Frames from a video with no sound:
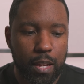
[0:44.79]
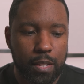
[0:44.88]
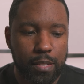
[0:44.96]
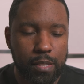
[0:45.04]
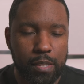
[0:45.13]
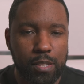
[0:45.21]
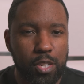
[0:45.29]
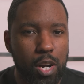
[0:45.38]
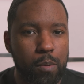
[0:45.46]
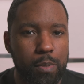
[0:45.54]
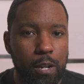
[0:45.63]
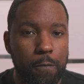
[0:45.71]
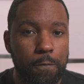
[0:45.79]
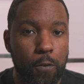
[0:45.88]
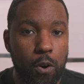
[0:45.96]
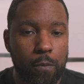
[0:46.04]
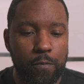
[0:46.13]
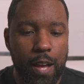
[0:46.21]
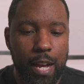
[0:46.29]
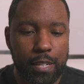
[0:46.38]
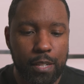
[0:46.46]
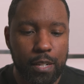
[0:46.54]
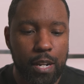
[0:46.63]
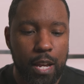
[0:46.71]
Just in terms of form
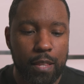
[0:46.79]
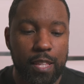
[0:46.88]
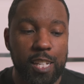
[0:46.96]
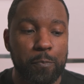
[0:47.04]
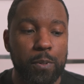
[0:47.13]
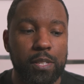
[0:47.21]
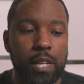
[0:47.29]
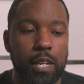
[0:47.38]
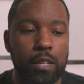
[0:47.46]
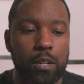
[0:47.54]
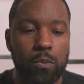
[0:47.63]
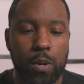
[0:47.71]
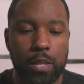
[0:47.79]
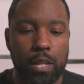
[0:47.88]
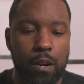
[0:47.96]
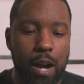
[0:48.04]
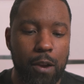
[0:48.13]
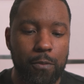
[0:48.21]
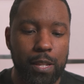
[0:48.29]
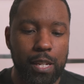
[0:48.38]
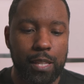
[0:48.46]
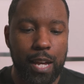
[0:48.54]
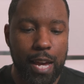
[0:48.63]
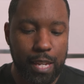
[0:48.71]
factor, this particular one, though, I
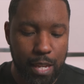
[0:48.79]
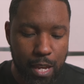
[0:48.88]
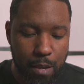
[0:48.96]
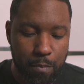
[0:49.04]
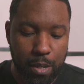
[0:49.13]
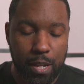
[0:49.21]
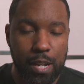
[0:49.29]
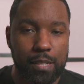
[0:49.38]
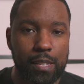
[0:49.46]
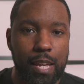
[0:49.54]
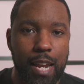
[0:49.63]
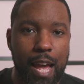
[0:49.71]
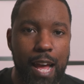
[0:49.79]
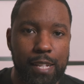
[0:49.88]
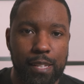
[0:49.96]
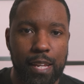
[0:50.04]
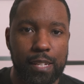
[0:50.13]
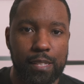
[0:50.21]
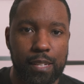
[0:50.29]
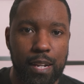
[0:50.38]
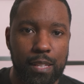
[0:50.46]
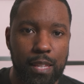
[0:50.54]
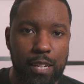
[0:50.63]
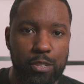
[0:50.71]
really like because it has its
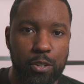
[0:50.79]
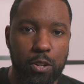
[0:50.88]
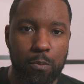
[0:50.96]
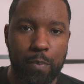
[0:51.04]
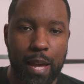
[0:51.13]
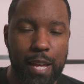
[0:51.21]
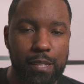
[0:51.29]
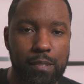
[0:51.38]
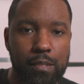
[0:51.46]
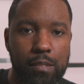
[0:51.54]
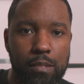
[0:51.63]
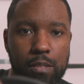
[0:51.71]
electrical base.